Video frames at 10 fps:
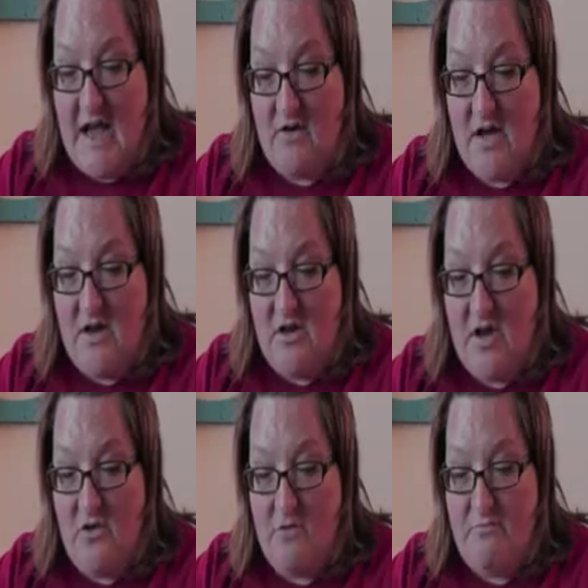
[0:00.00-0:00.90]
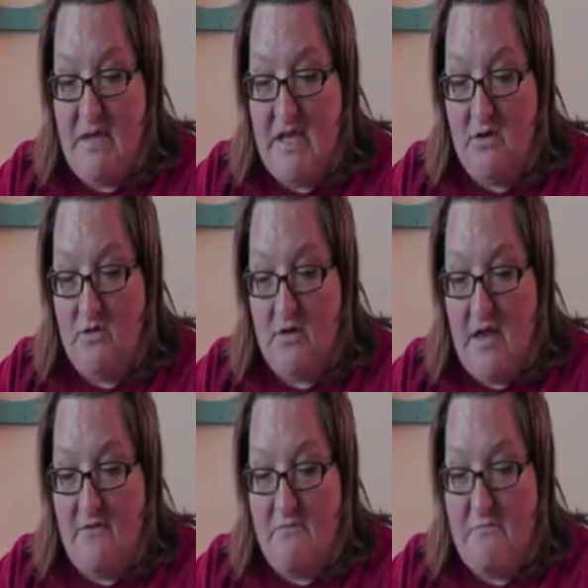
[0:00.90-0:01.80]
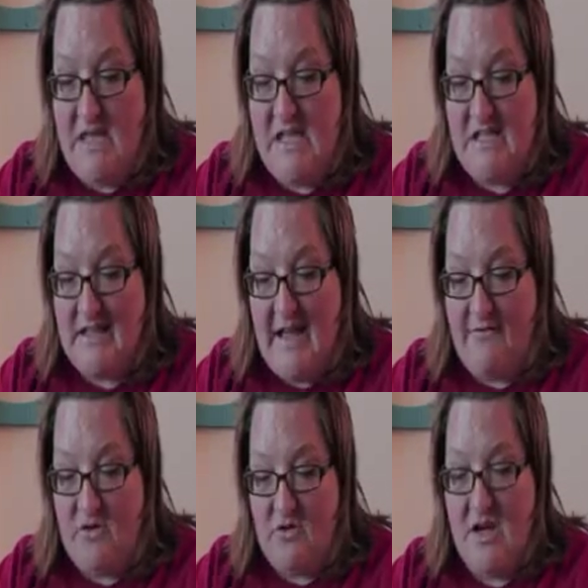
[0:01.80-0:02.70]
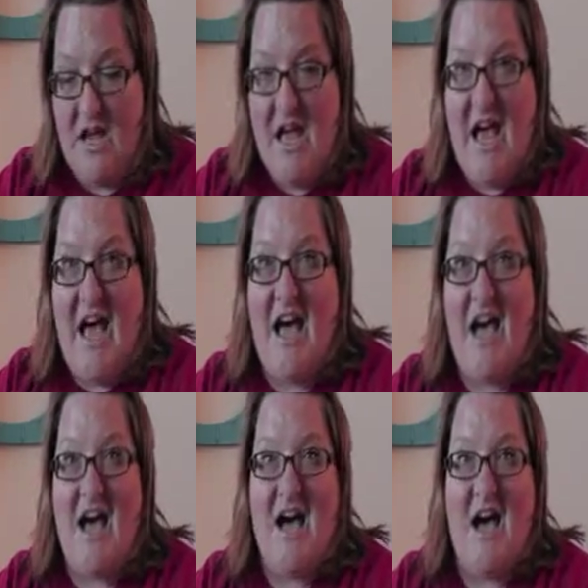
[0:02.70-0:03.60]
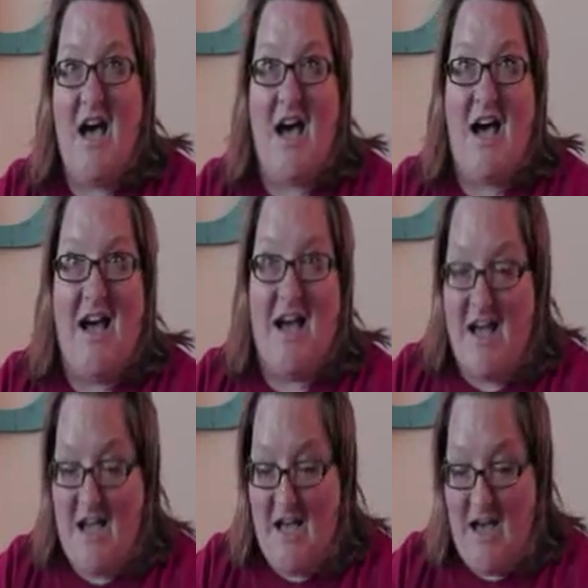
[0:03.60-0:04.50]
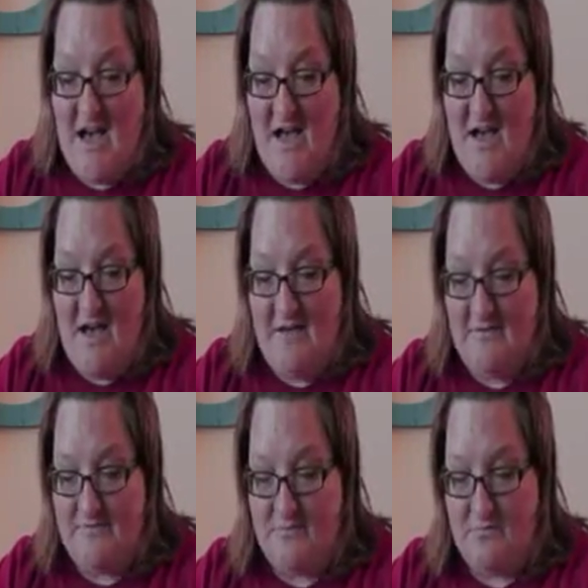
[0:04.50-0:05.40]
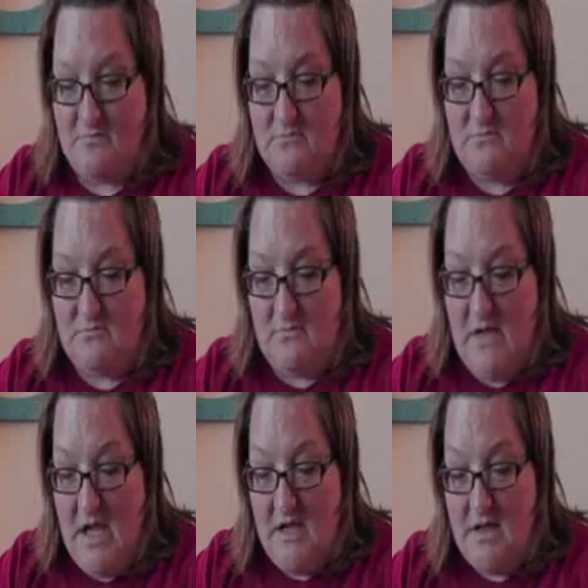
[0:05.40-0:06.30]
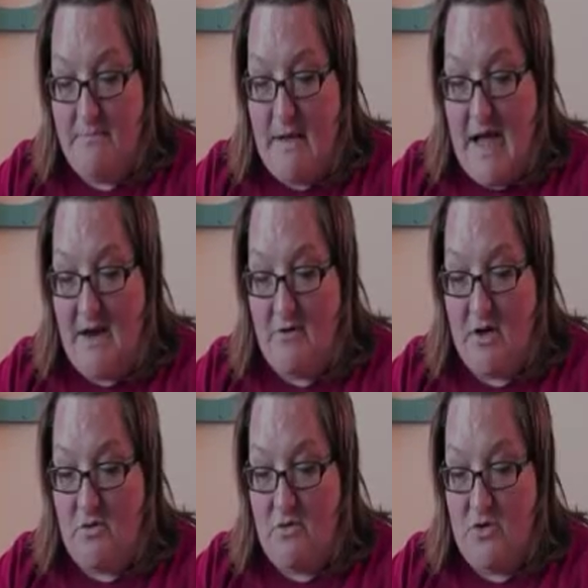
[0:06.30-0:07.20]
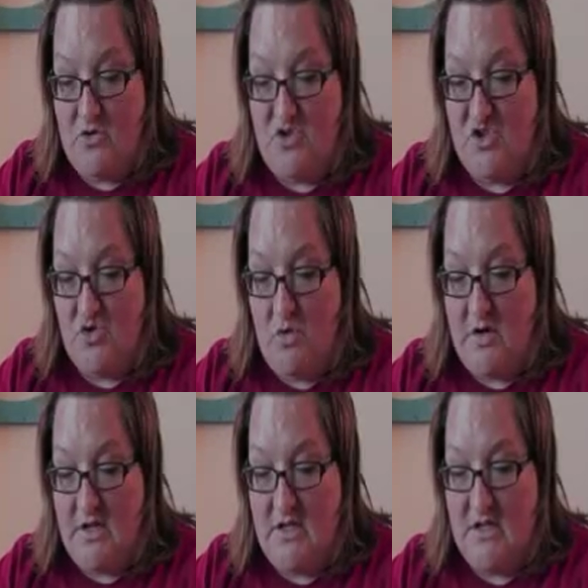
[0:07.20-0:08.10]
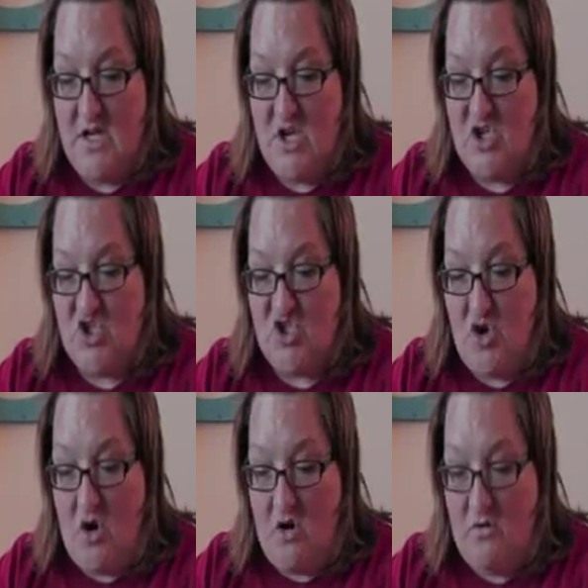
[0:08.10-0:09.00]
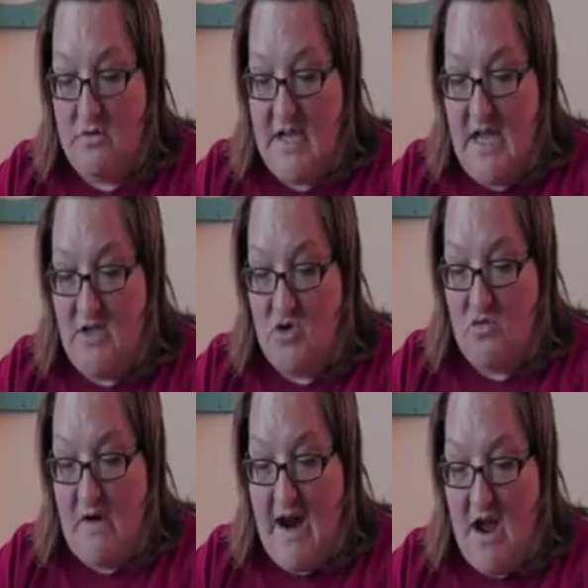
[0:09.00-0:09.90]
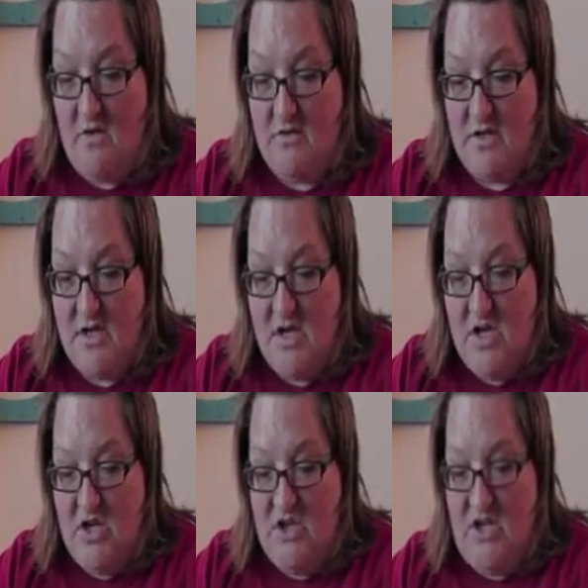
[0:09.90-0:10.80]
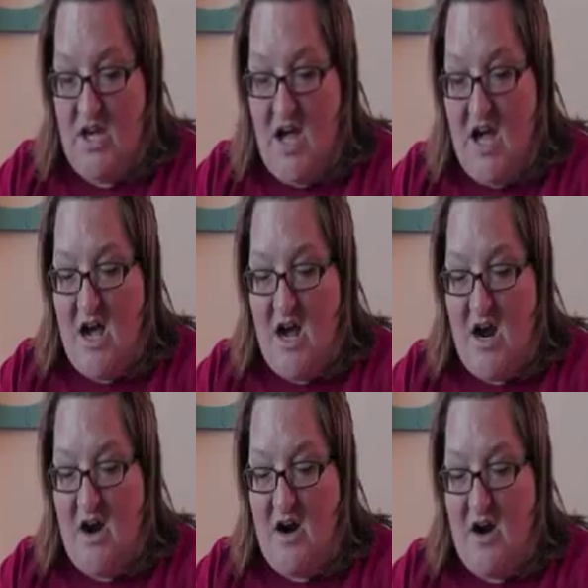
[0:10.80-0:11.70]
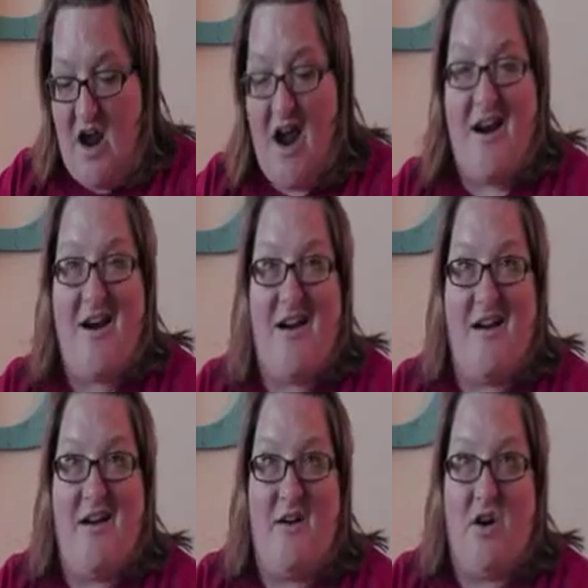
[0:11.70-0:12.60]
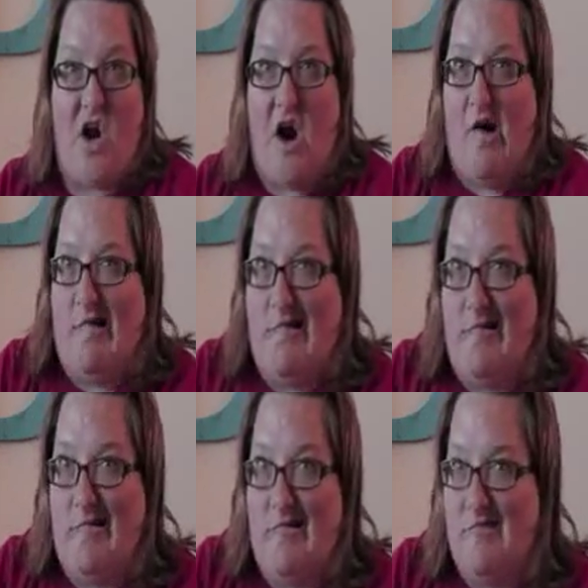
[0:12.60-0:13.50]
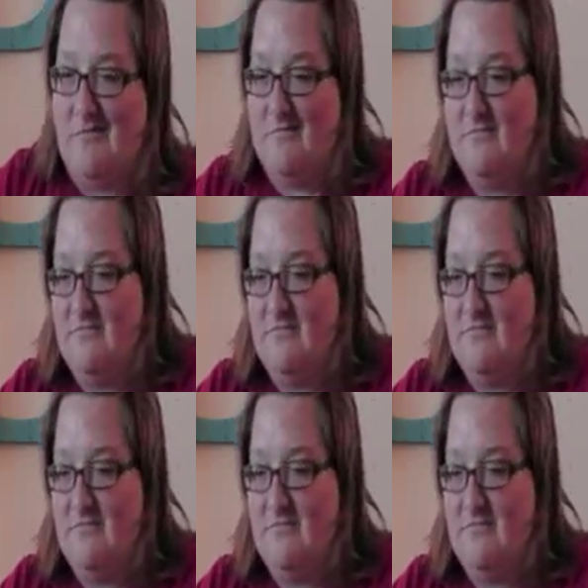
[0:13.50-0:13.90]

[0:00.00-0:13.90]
out another peal of mean laughter. "Ha, ha, ha!" The pirate crew snorted, snarled, and growled. "Yar! Arg! Arg!"